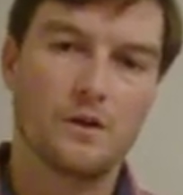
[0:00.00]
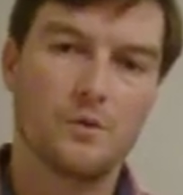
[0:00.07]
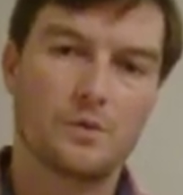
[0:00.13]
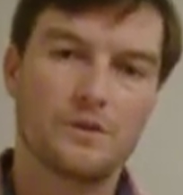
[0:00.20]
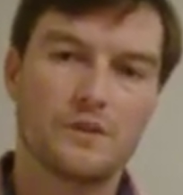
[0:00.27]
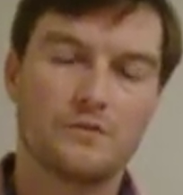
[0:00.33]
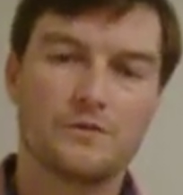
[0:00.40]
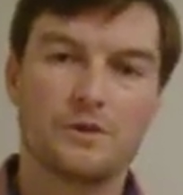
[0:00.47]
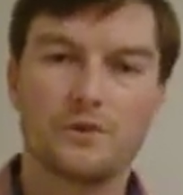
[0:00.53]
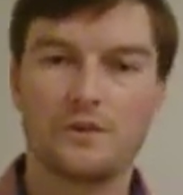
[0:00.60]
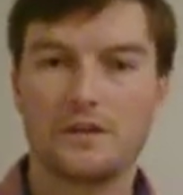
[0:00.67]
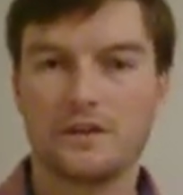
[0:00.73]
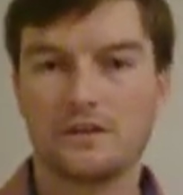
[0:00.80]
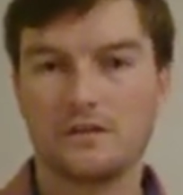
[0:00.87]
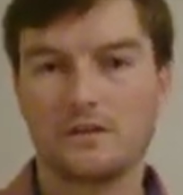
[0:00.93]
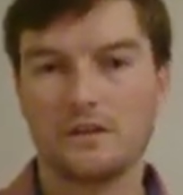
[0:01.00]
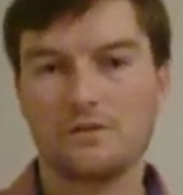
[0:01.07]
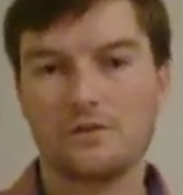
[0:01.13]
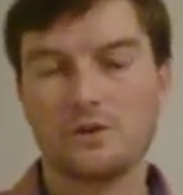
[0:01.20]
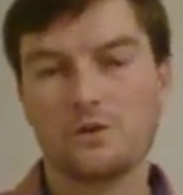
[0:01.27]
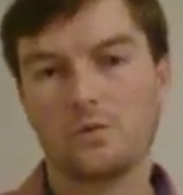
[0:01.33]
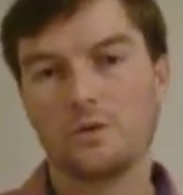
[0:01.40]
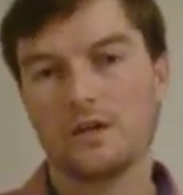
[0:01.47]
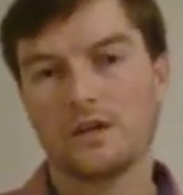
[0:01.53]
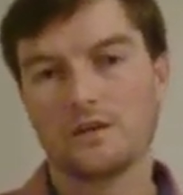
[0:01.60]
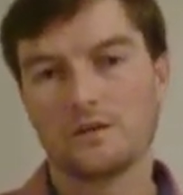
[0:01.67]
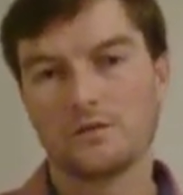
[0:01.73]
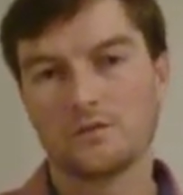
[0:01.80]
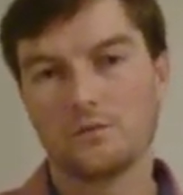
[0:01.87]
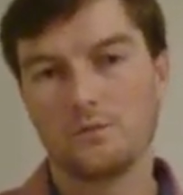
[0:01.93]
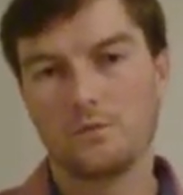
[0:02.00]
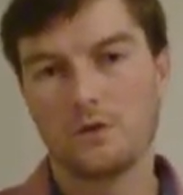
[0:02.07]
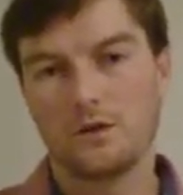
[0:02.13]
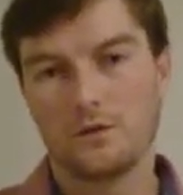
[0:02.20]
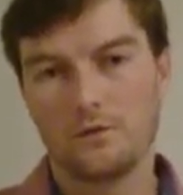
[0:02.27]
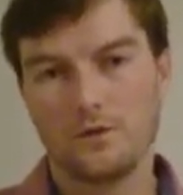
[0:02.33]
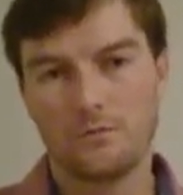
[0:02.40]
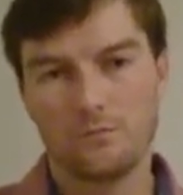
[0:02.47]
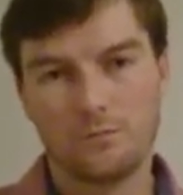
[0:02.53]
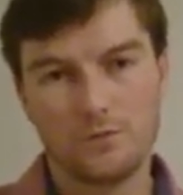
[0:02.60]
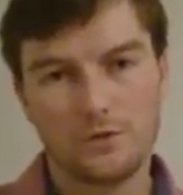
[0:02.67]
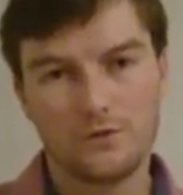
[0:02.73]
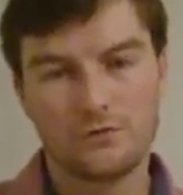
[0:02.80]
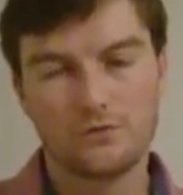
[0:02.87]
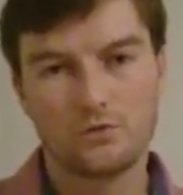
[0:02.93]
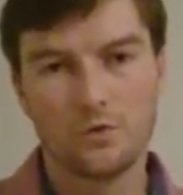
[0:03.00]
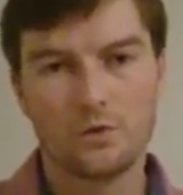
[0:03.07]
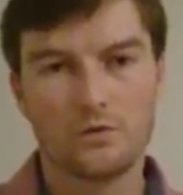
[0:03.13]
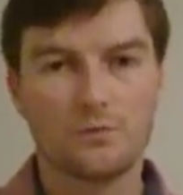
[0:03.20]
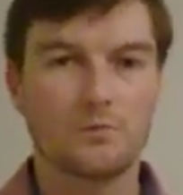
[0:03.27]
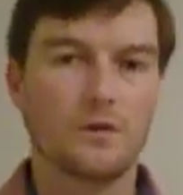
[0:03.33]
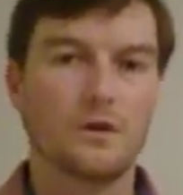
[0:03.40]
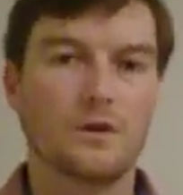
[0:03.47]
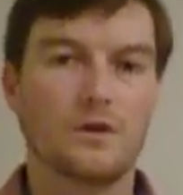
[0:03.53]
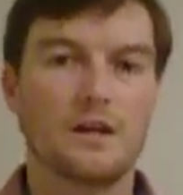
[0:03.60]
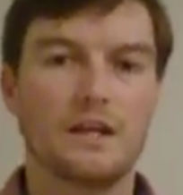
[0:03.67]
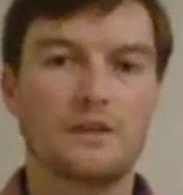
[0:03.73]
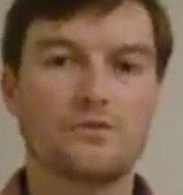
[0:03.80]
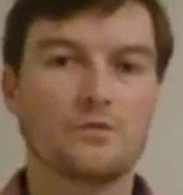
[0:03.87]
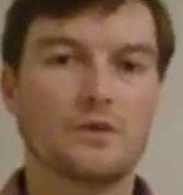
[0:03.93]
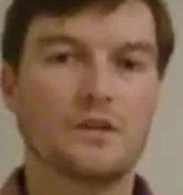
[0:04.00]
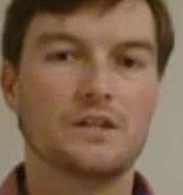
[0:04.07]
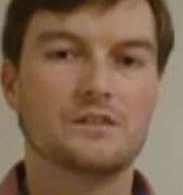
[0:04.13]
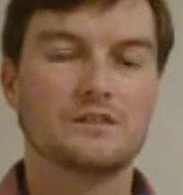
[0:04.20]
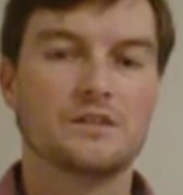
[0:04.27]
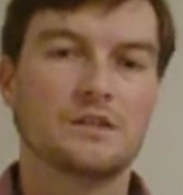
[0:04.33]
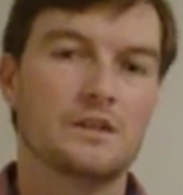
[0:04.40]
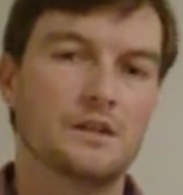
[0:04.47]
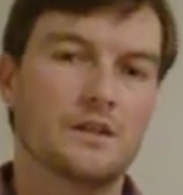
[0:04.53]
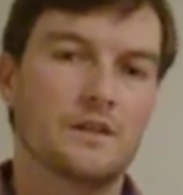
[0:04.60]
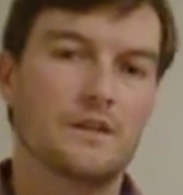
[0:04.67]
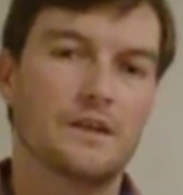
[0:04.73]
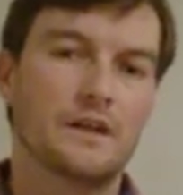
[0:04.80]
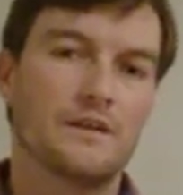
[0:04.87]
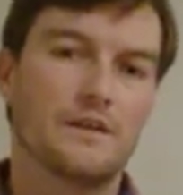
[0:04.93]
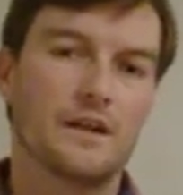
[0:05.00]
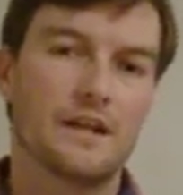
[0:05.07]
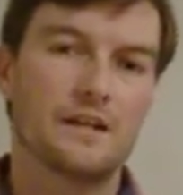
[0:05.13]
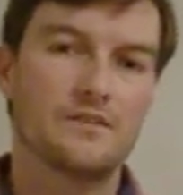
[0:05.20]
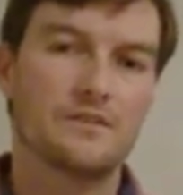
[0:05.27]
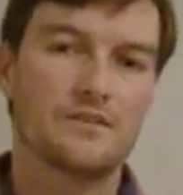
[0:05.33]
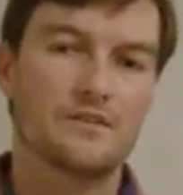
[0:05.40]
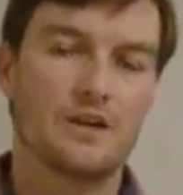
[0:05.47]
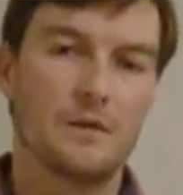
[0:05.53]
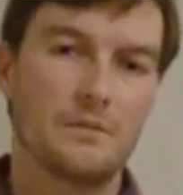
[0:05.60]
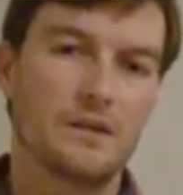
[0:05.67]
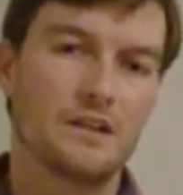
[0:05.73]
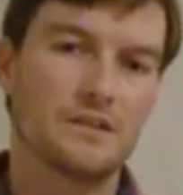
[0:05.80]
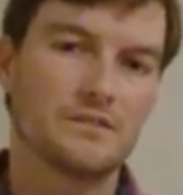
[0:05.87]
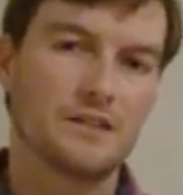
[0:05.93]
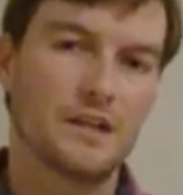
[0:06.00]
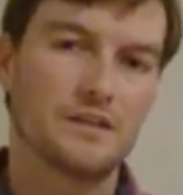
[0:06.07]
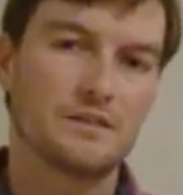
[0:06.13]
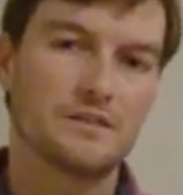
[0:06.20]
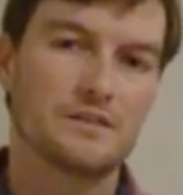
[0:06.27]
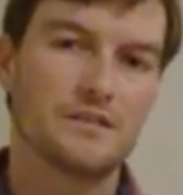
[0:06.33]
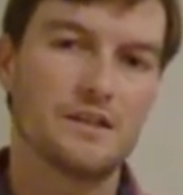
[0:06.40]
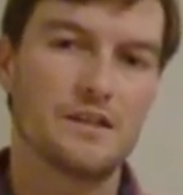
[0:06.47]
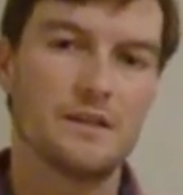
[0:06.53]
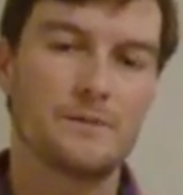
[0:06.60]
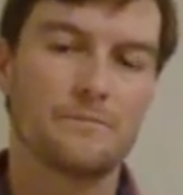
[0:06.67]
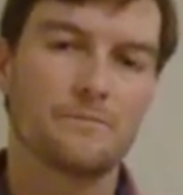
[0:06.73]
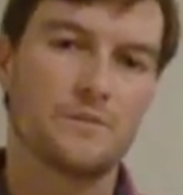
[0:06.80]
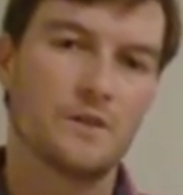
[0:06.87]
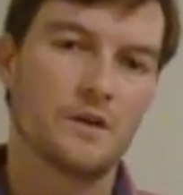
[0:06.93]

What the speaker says: we did feel that even though we had a pretty short age range, that the ages not being exactly the same,